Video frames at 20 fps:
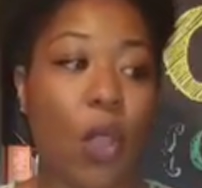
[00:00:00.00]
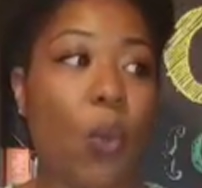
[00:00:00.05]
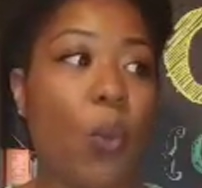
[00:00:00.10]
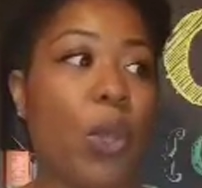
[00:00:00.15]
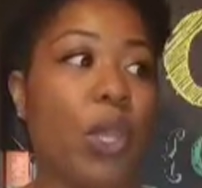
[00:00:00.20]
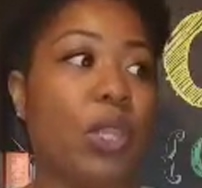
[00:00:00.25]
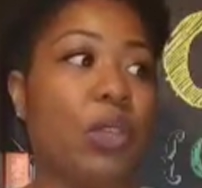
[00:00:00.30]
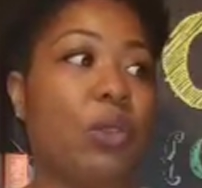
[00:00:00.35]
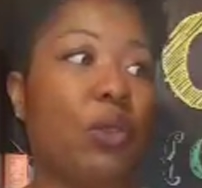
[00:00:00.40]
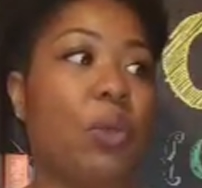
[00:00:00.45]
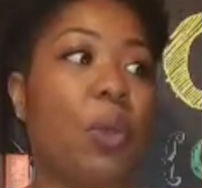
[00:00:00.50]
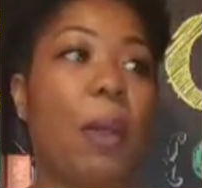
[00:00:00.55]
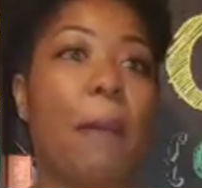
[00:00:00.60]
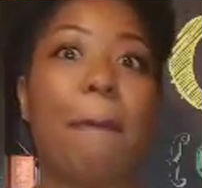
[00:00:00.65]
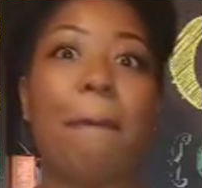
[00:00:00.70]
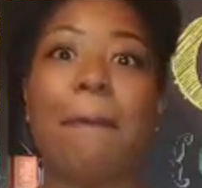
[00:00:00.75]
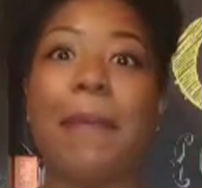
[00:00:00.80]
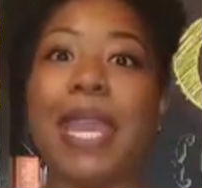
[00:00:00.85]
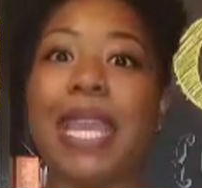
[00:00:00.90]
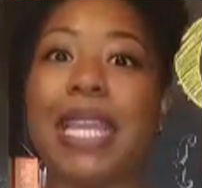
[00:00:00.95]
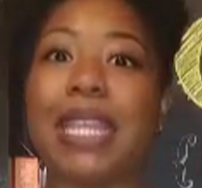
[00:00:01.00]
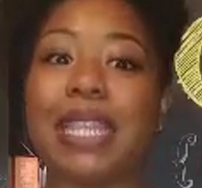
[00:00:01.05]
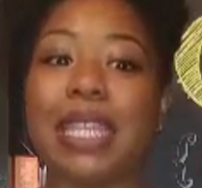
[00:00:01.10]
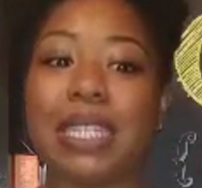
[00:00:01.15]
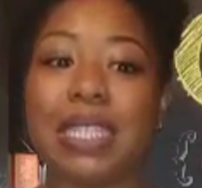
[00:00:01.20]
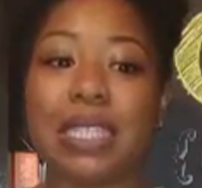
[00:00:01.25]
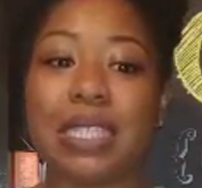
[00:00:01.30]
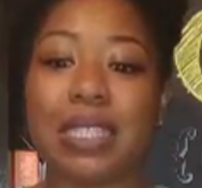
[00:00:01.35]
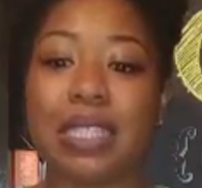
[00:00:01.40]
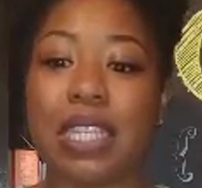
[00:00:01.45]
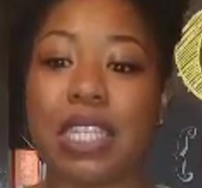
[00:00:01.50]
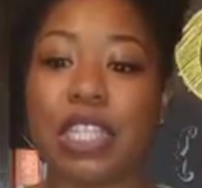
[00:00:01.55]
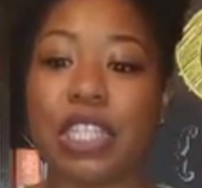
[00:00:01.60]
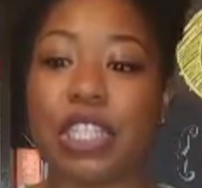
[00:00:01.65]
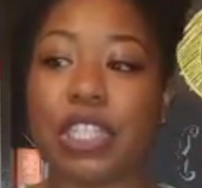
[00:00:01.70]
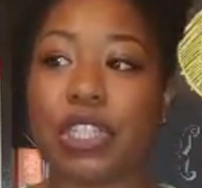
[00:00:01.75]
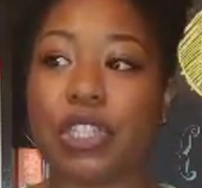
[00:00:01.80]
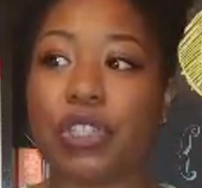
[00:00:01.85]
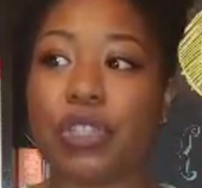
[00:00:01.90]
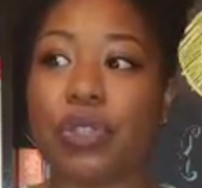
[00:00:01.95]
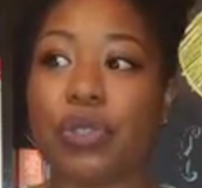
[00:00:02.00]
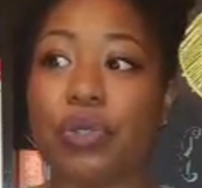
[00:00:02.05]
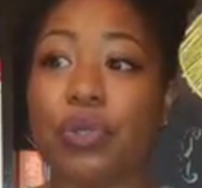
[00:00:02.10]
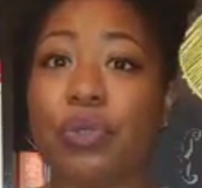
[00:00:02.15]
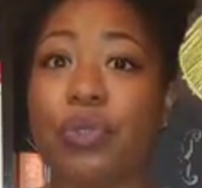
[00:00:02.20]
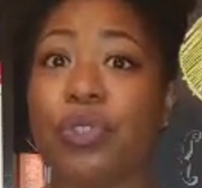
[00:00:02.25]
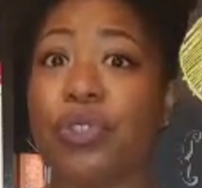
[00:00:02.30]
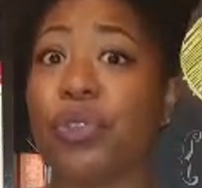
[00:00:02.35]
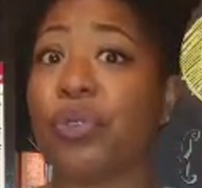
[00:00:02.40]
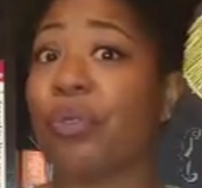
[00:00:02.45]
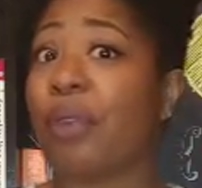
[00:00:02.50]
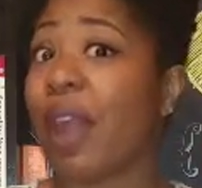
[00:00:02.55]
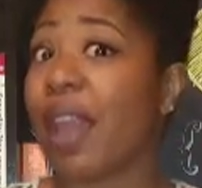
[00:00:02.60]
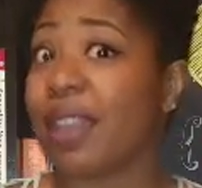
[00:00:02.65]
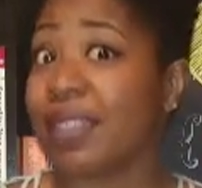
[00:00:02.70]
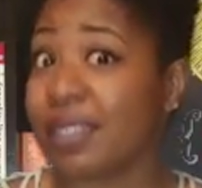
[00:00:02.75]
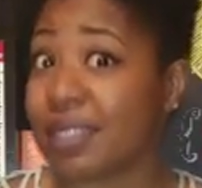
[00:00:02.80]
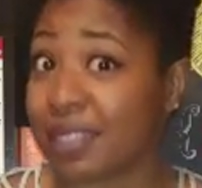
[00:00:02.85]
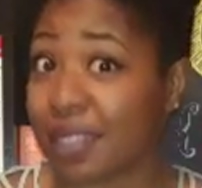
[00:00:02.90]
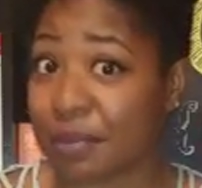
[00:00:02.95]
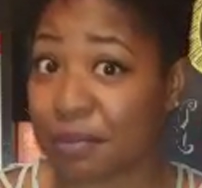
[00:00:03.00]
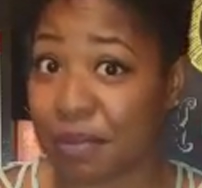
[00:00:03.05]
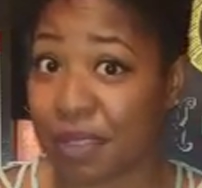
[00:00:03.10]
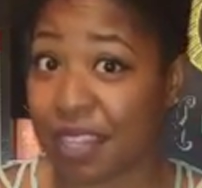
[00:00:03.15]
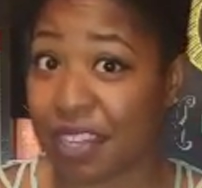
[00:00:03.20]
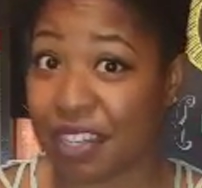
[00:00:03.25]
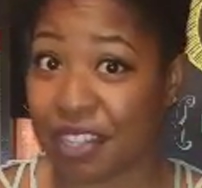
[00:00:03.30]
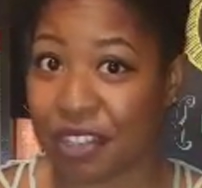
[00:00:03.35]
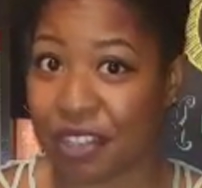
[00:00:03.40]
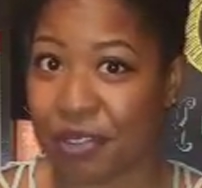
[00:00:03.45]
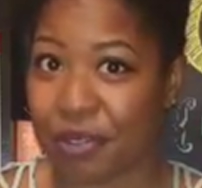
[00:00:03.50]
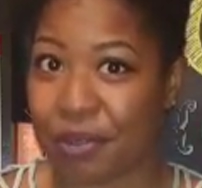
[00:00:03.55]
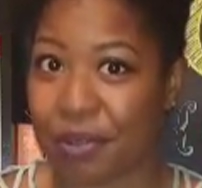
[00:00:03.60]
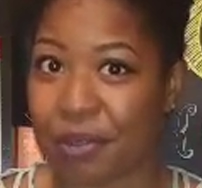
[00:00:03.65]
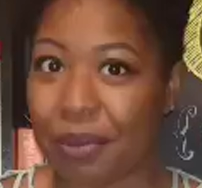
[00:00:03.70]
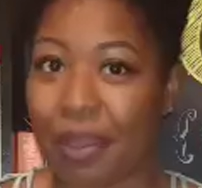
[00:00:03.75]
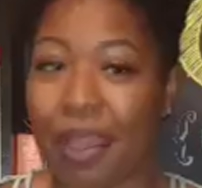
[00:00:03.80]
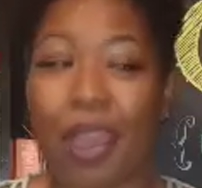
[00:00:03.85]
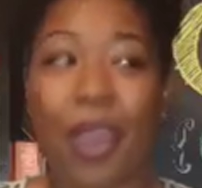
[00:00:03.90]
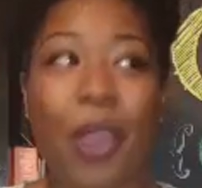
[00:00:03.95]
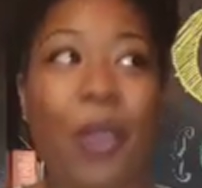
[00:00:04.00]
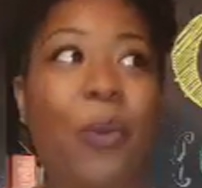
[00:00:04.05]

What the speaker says: when you make the decision to try something new,